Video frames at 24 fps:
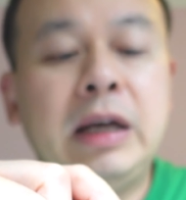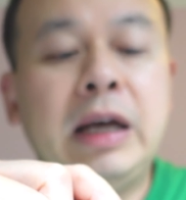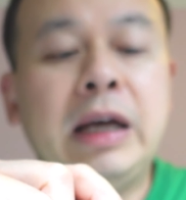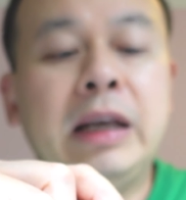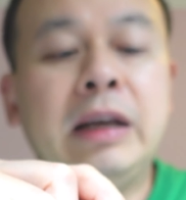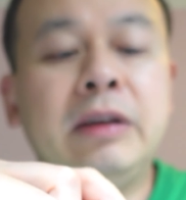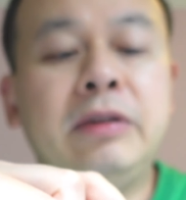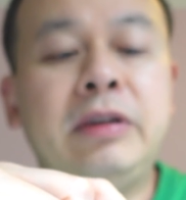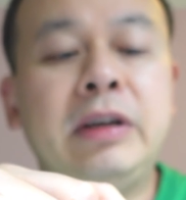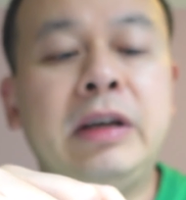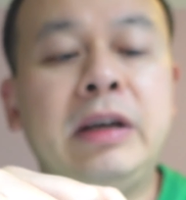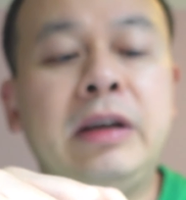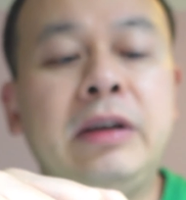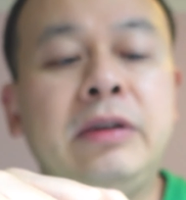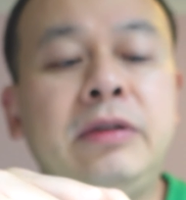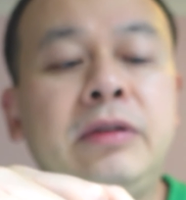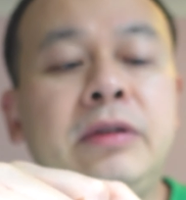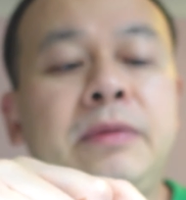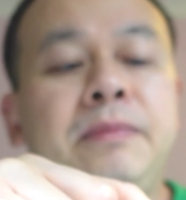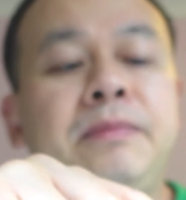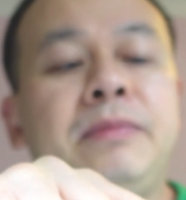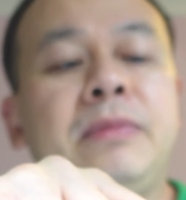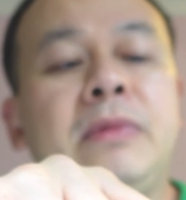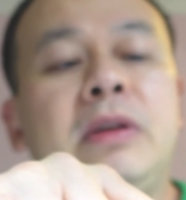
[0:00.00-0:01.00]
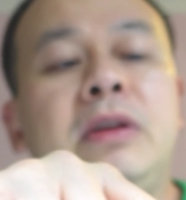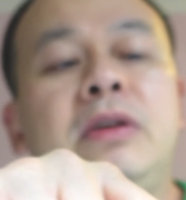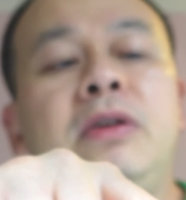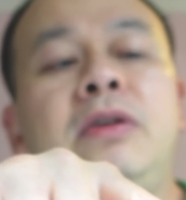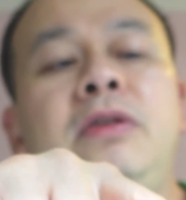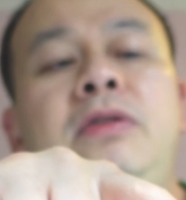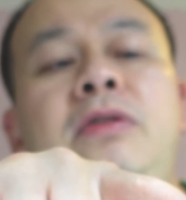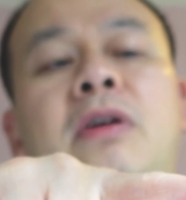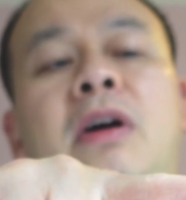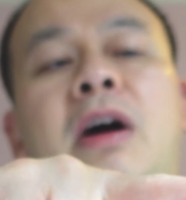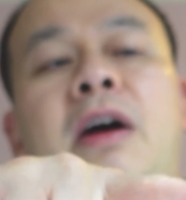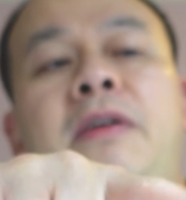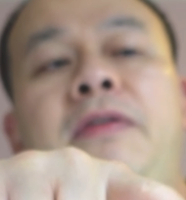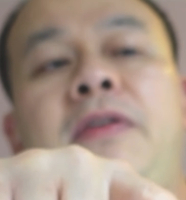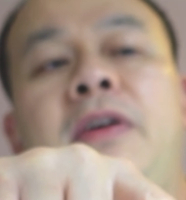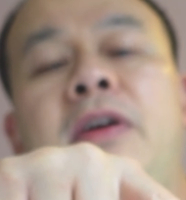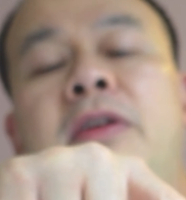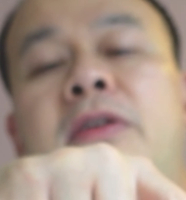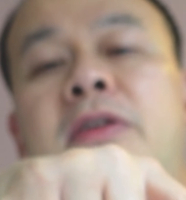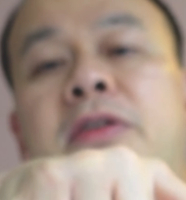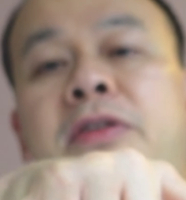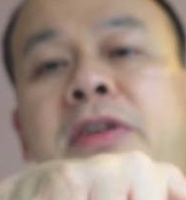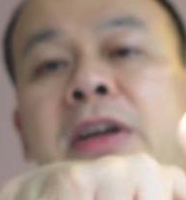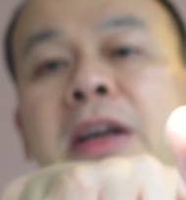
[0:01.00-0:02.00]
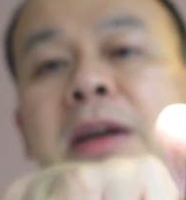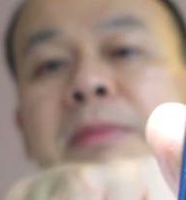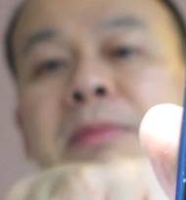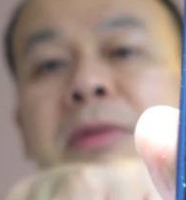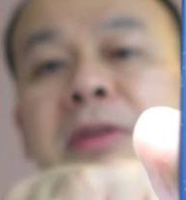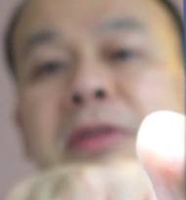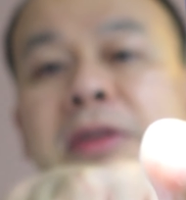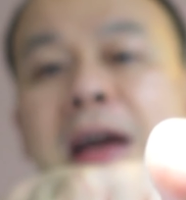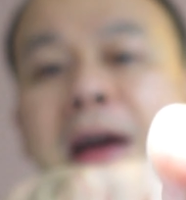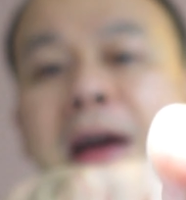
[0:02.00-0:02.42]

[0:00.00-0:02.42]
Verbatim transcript: And it says use your iPhone to set up this